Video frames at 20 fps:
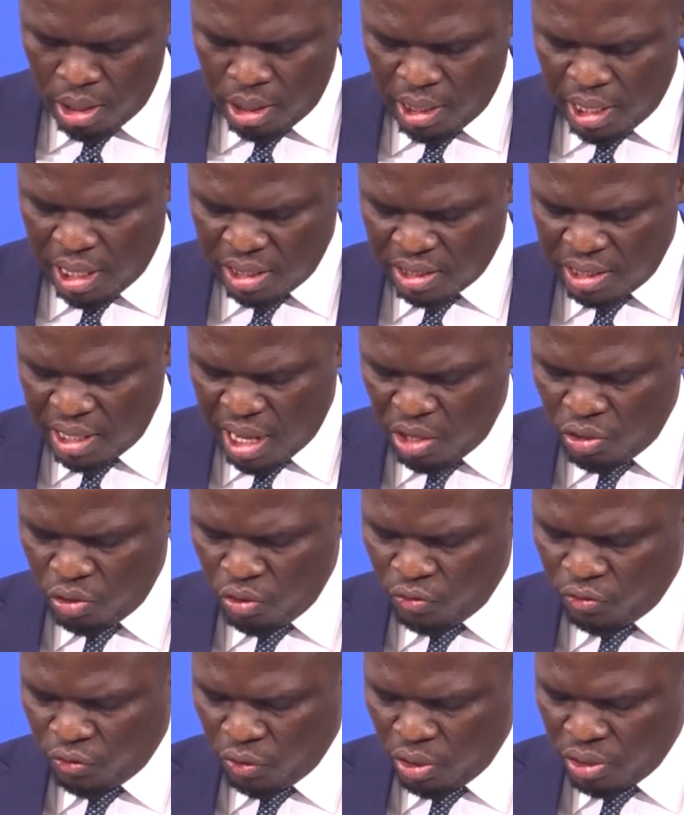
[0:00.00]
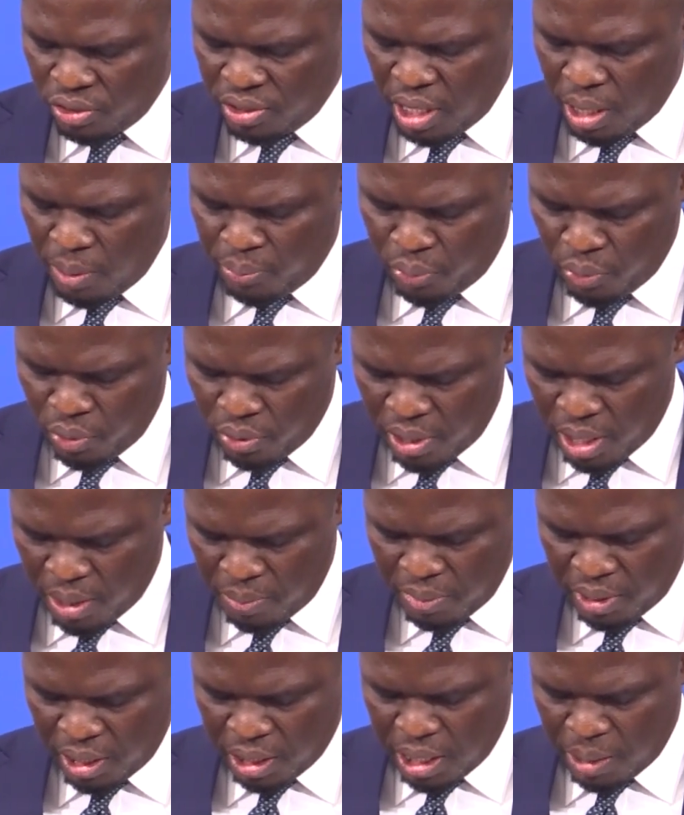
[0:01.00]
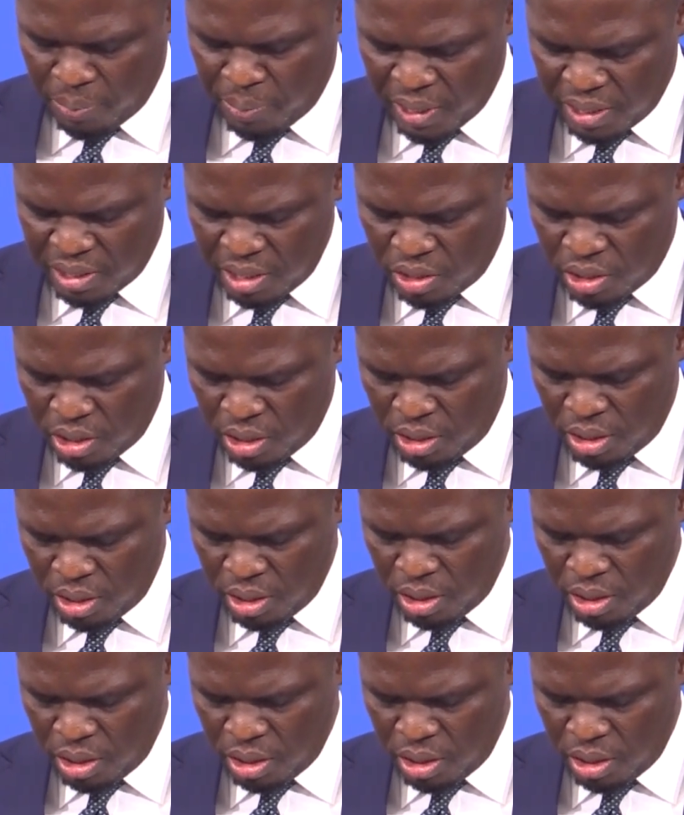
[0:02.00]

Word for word: National Youth Volunteer Program, the capacity